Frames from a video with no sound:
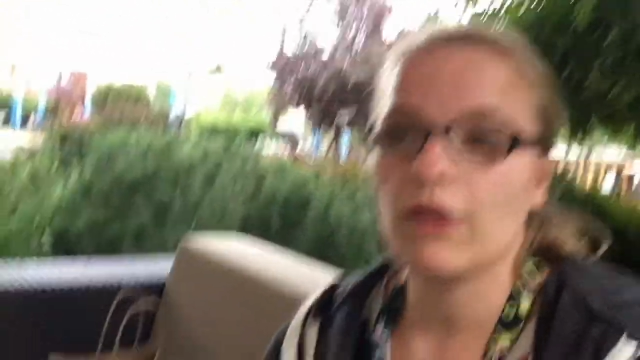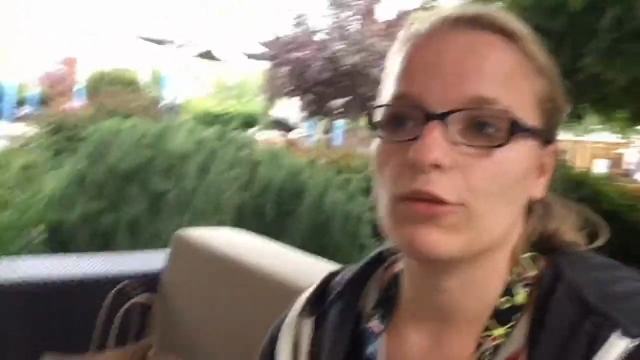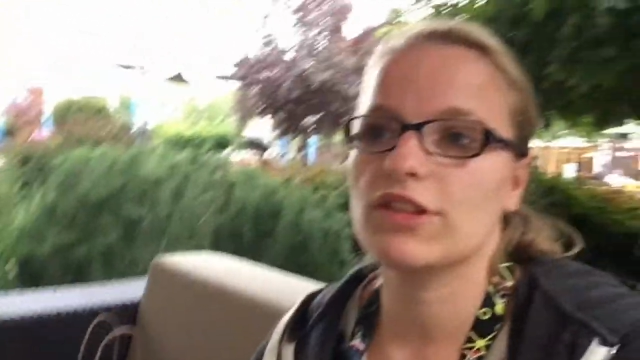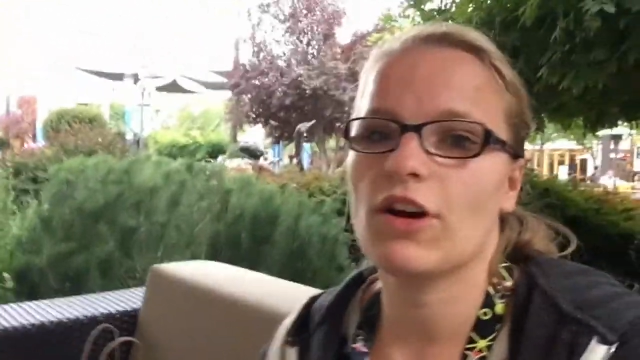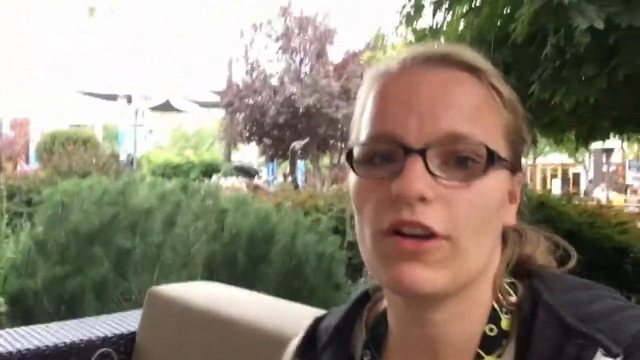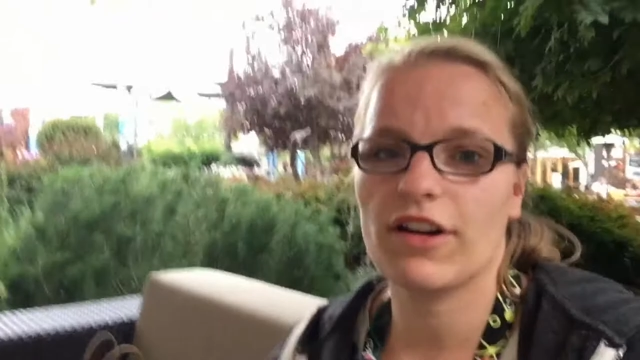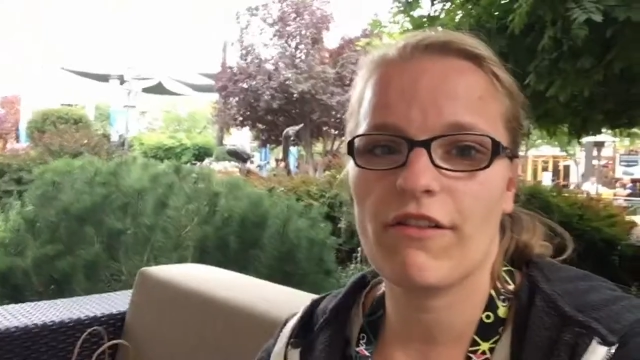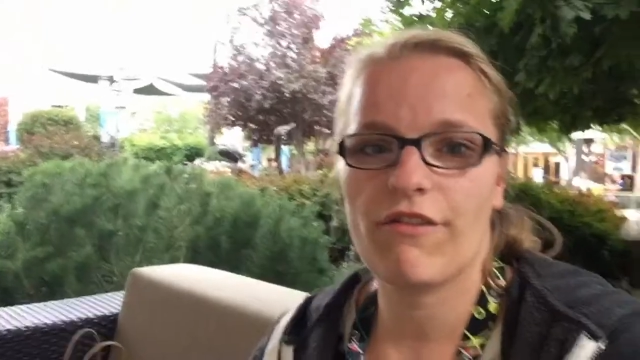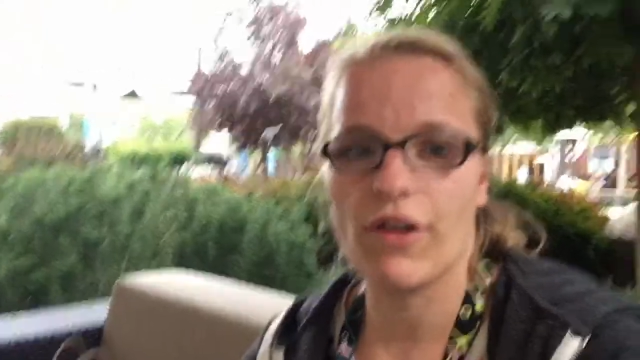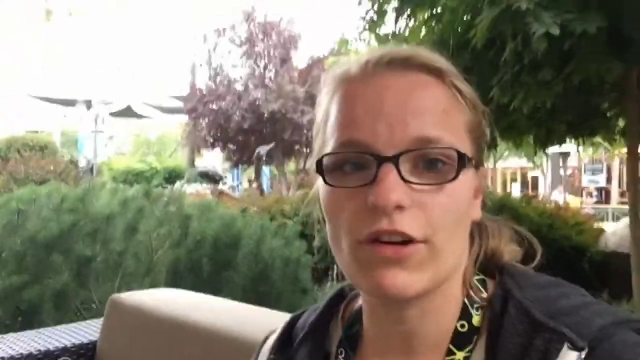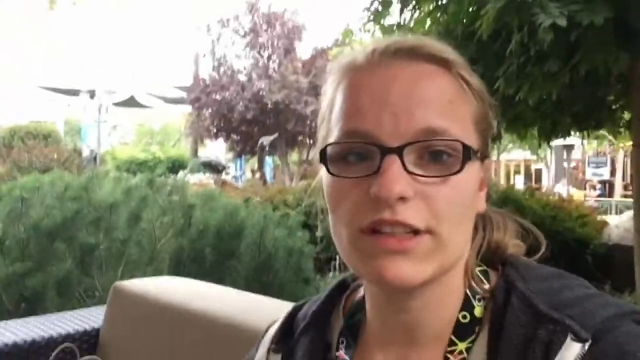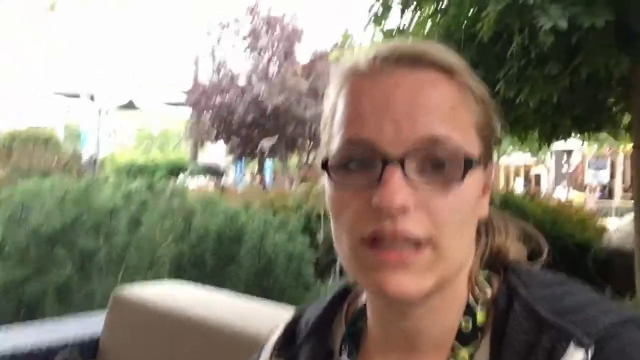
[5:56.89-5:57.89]
It was hard at
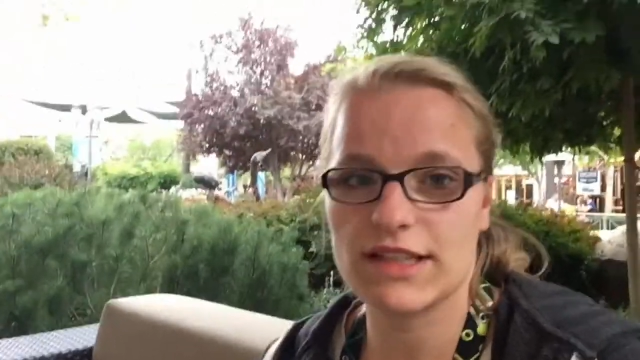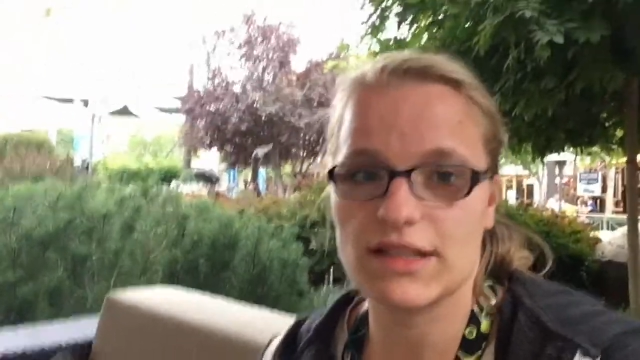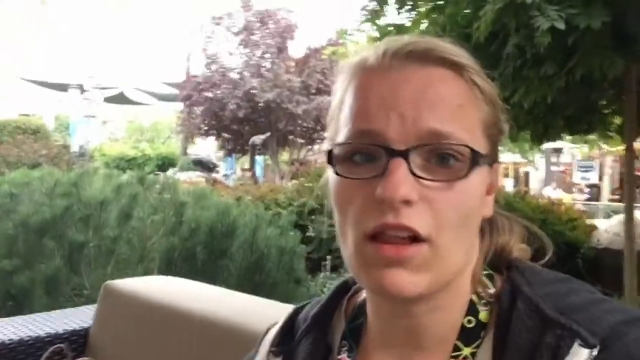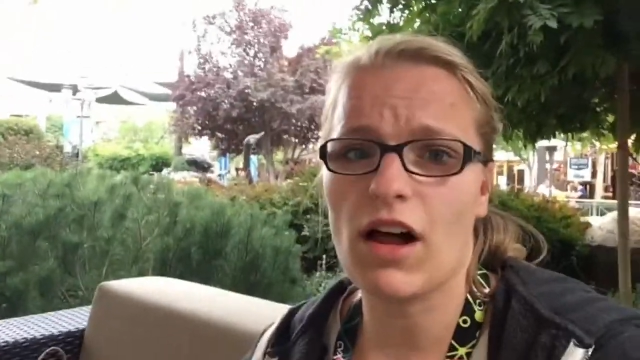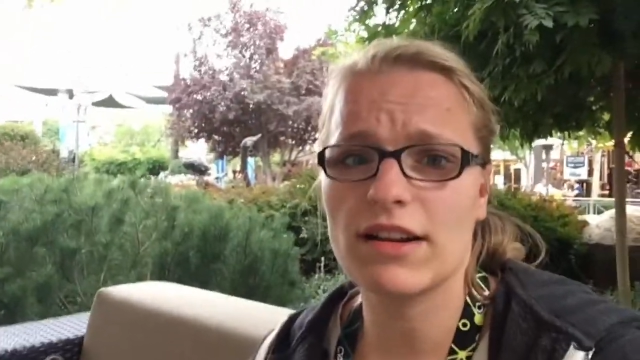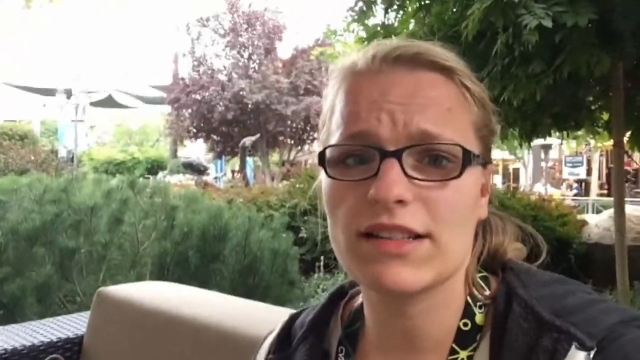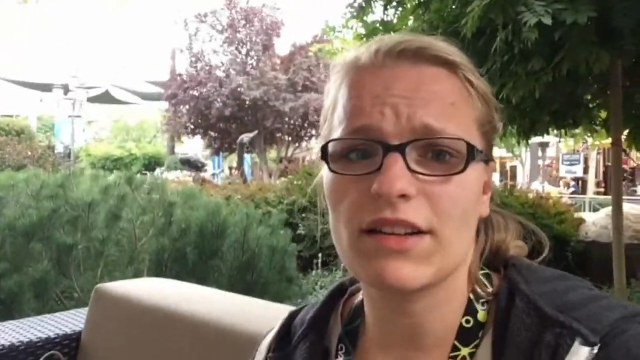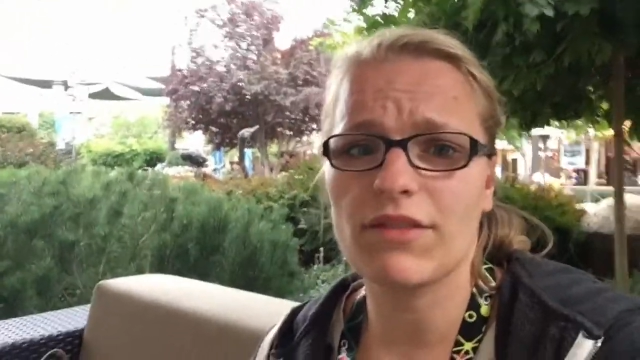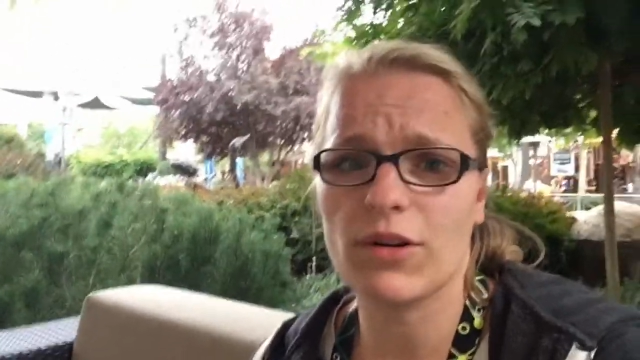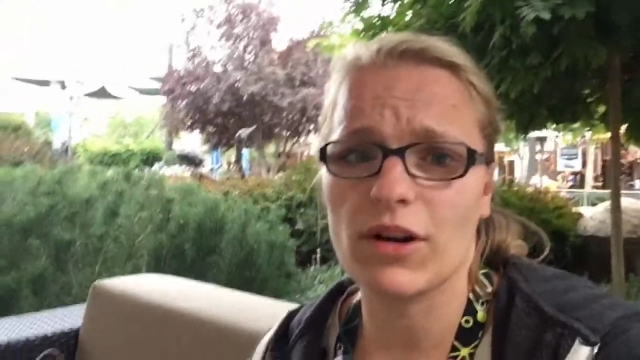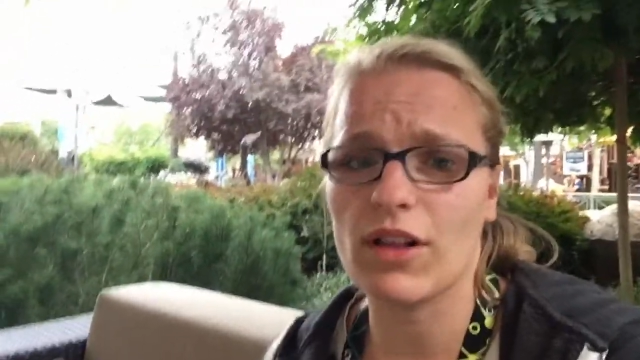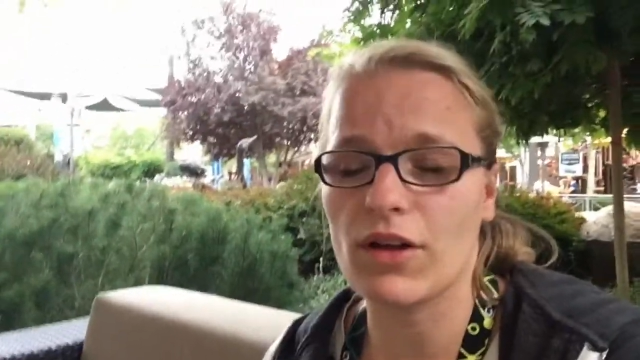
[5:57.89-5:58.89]
first because a lot of
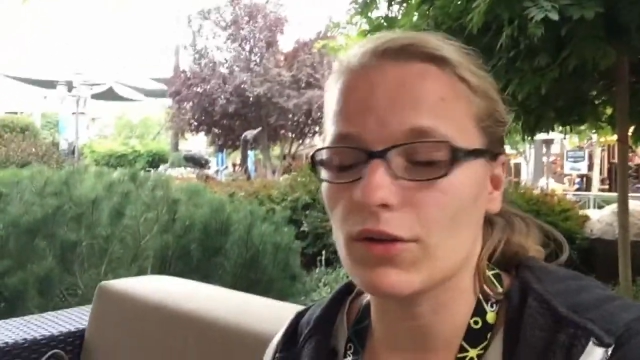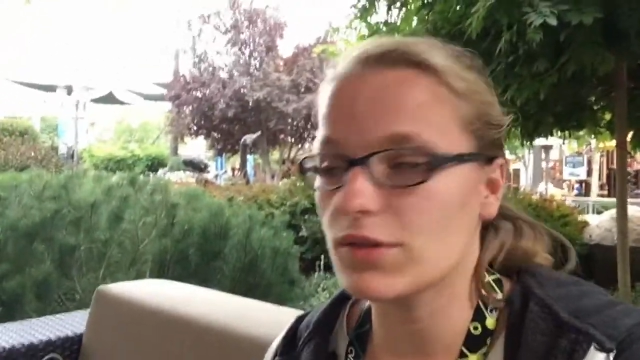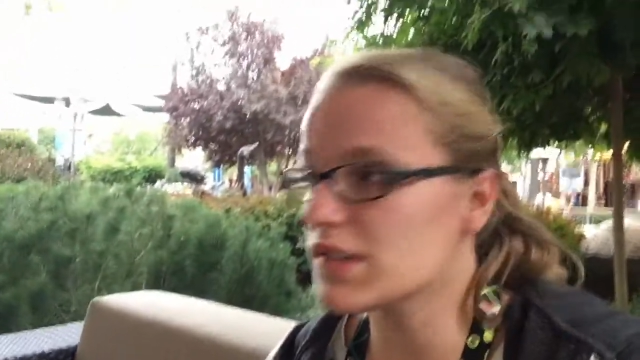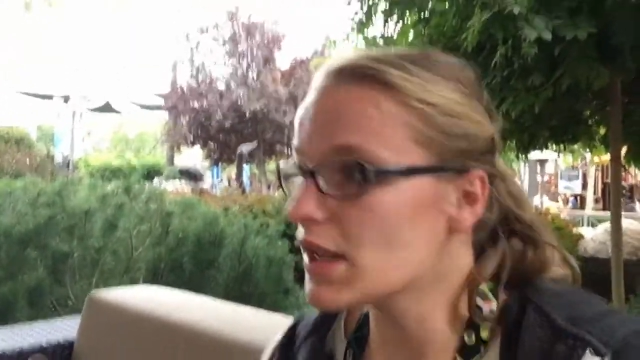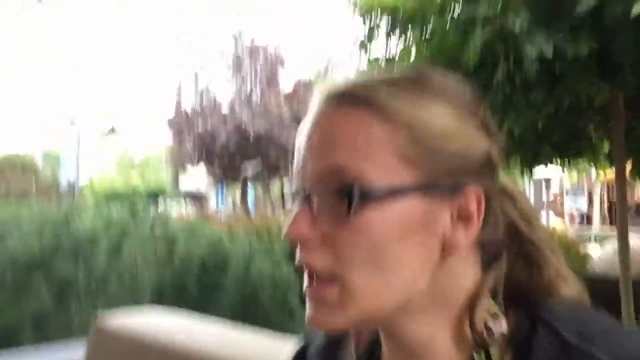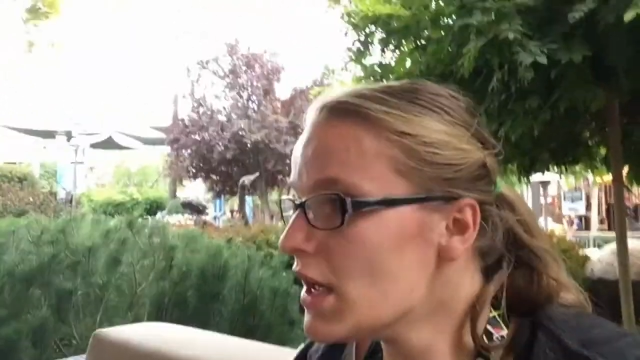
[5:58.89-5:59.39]
stuff were closed.